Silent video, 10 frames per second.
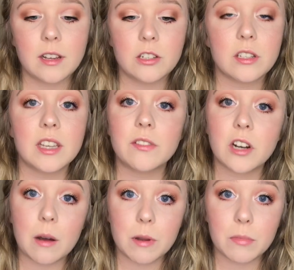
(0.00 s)
Just leave a
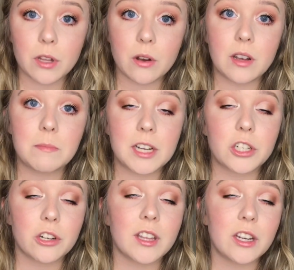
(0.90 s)
comment below and make
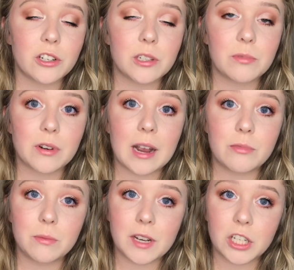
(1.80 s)
sure that you're subscribed
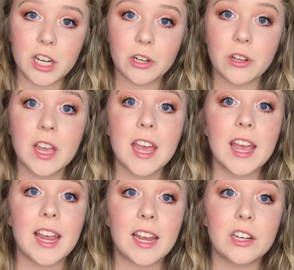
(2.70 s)
to my channel,
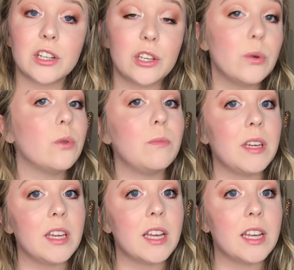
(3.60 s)
and you will
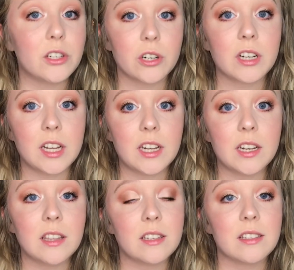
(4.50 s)
be entered
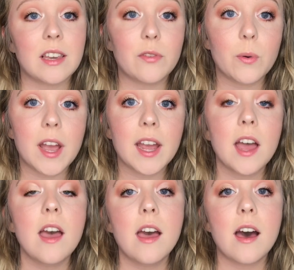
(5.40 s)
in this giveaway.
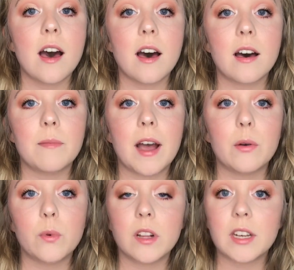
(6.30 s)
I
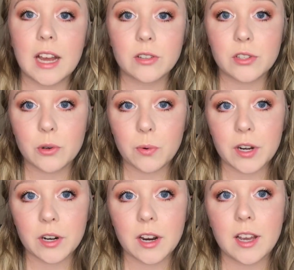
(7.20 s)
will announce the
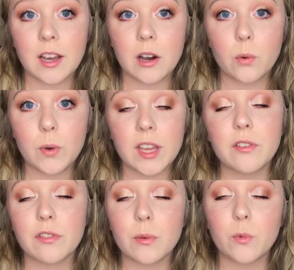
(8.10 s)
winner a week
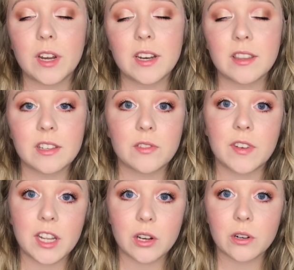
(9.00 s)
from when this
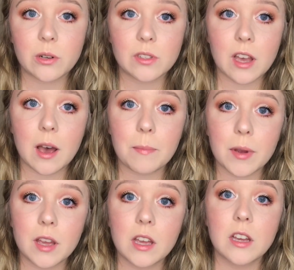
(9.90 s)
video goes up,
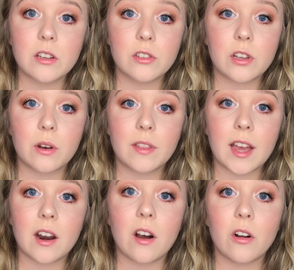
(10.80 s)
so
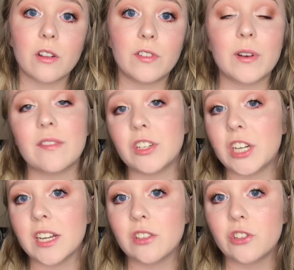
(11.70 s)
that all of you have a
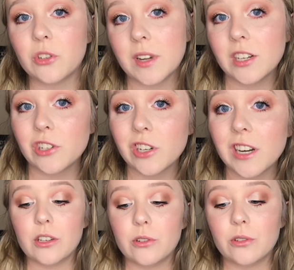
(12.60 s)
chance to enter.
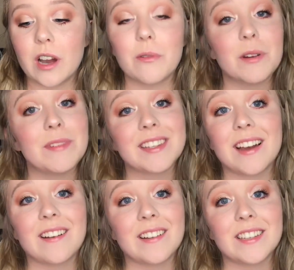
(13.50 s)
You do not want to miss
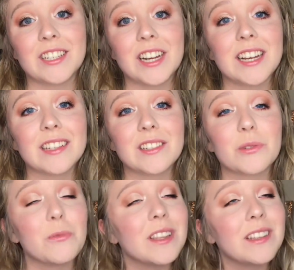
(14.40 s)
out on the chance
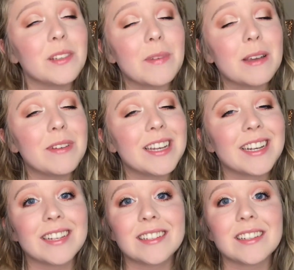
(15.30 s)
to win this baby
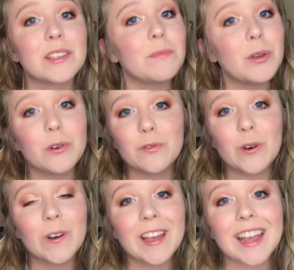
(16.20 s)
because it's
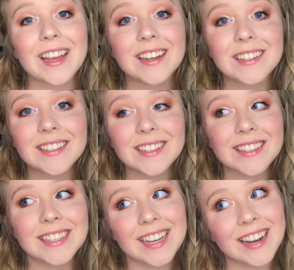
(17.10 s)
beautiful, and
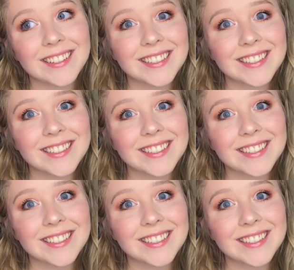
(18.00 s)
yeah.